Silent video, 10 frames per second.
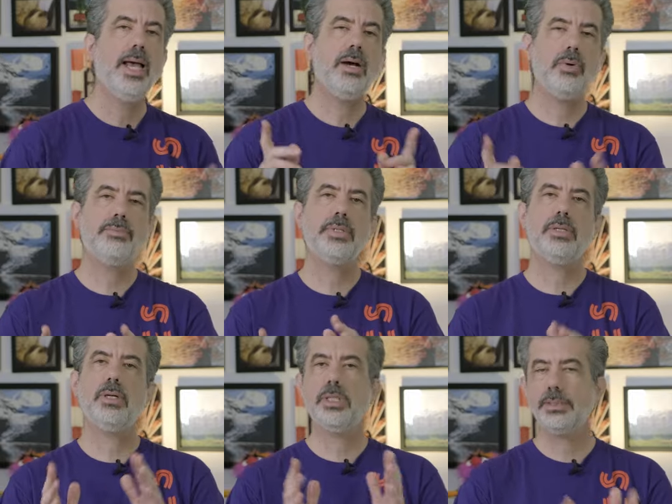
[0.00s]
However,
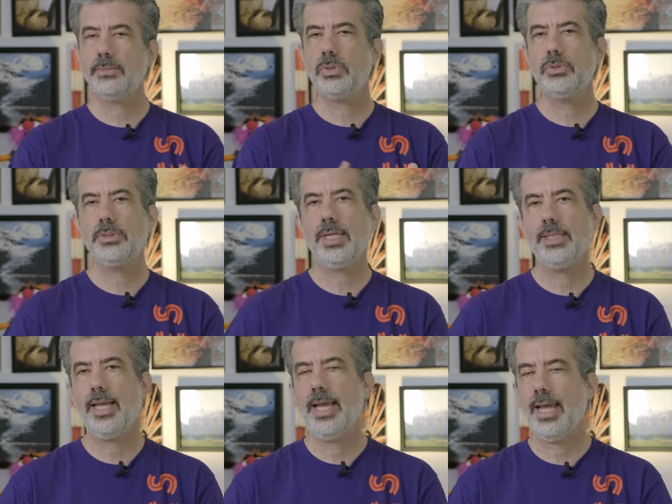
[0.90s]
there are some cruise
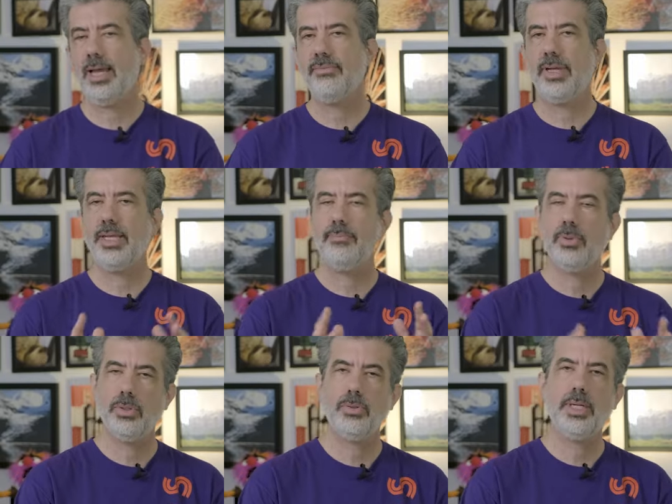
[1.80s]
lines that have a
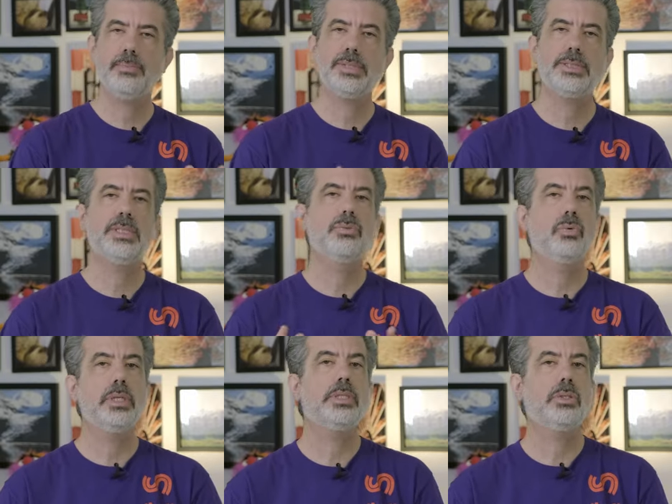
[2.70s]
program such as
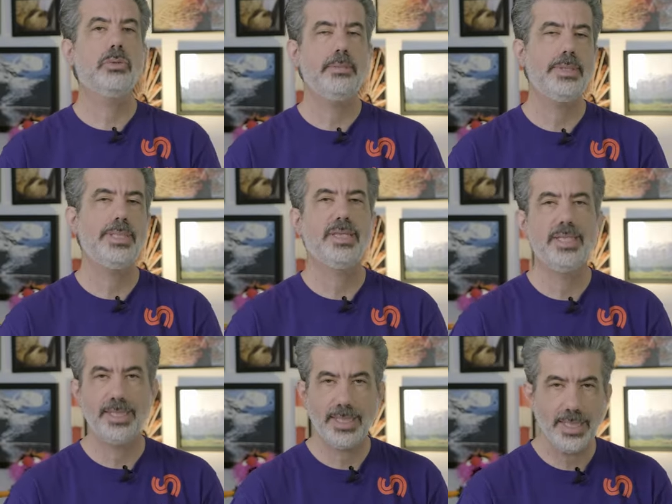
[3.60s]
Royal Caribbean,
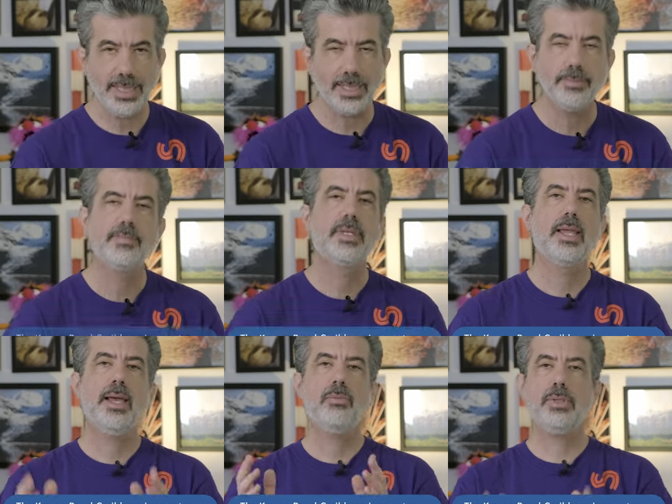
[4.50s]
the key
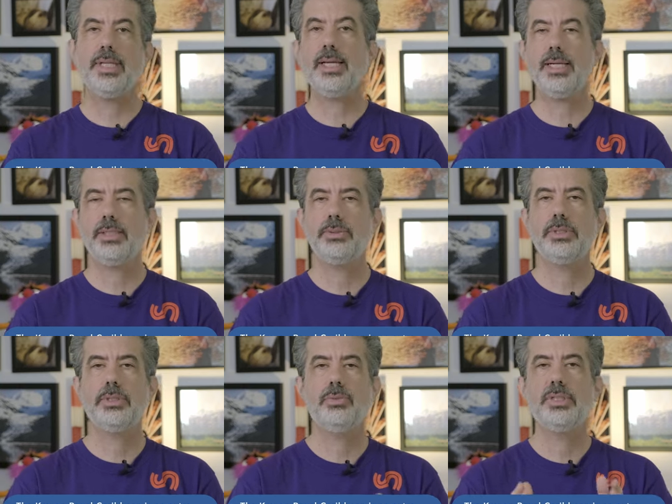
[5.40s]
and what that allows
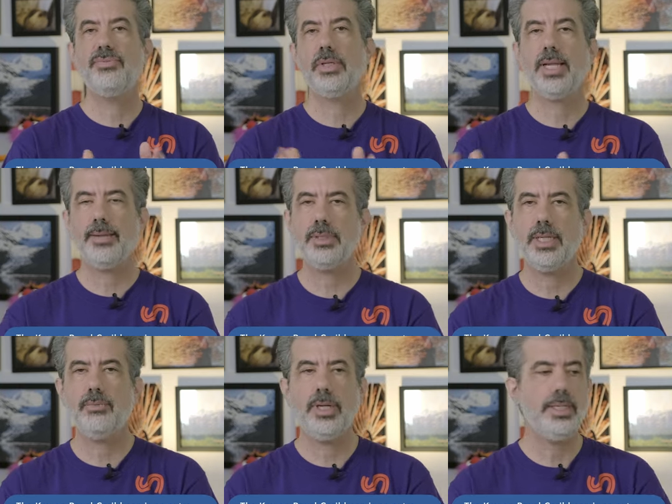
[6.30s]
you to do is if your
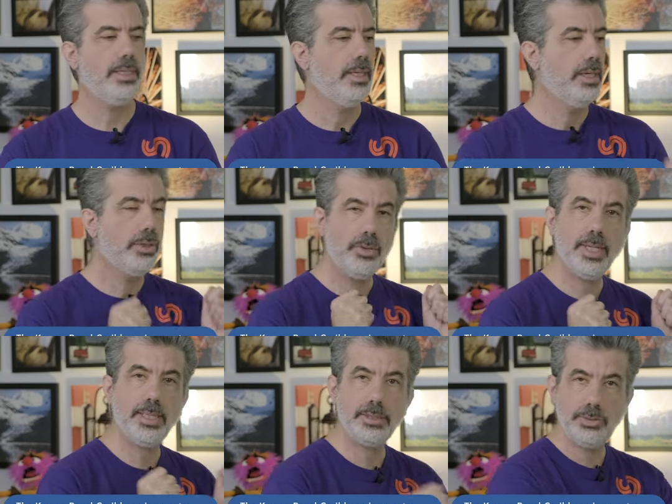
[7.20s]
cabin's not ready, you
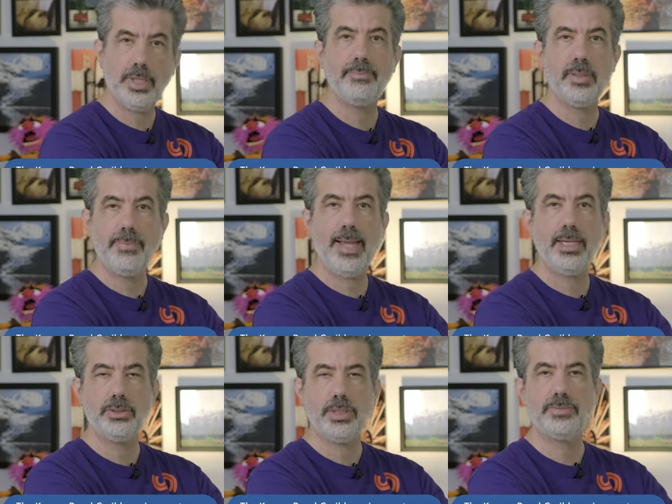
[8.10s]
can actually drop your
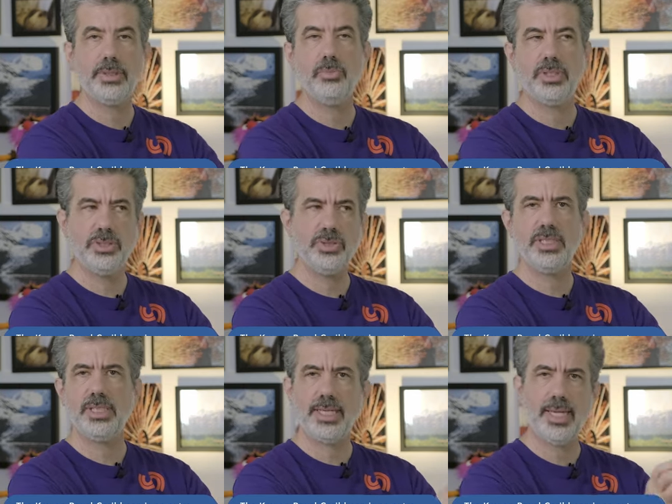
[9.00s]
bags off somewhere.
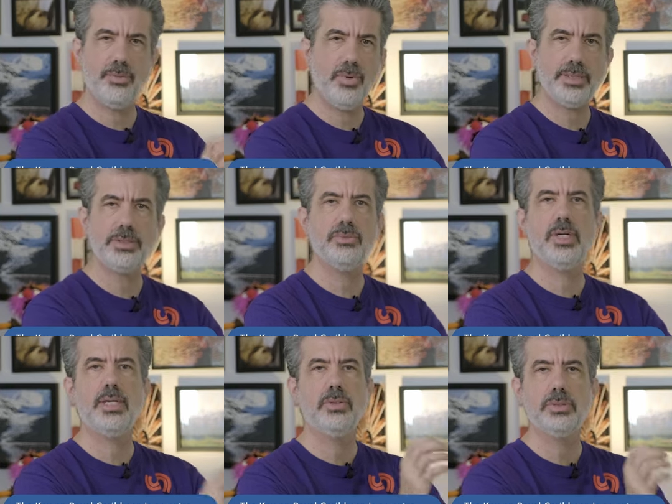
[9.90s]
Usually it's like at a
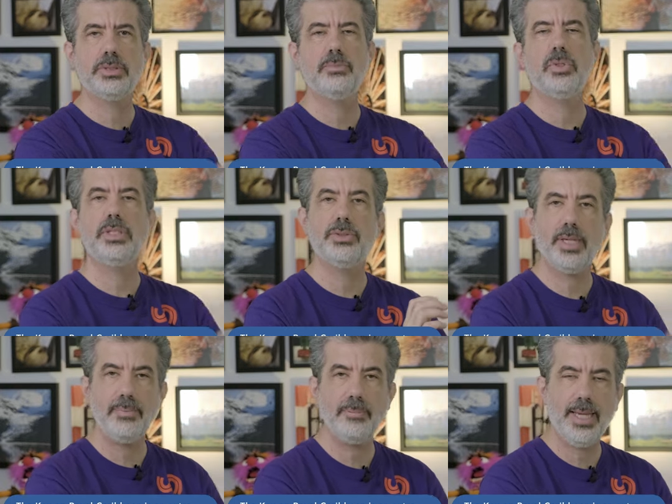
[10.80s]
restaurant or somewhere, you
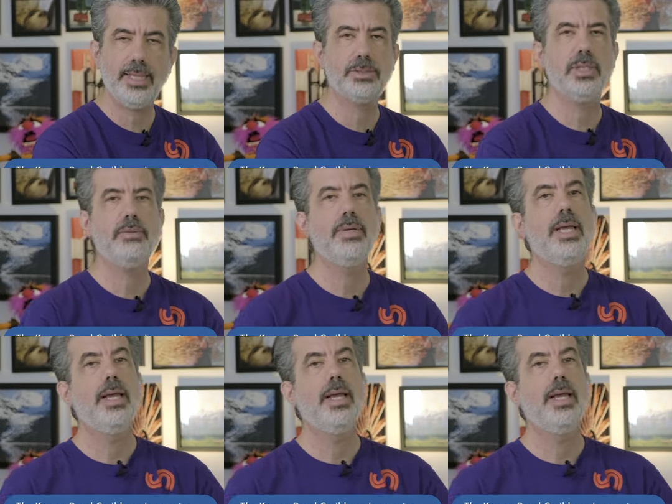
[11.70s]
drop your bags off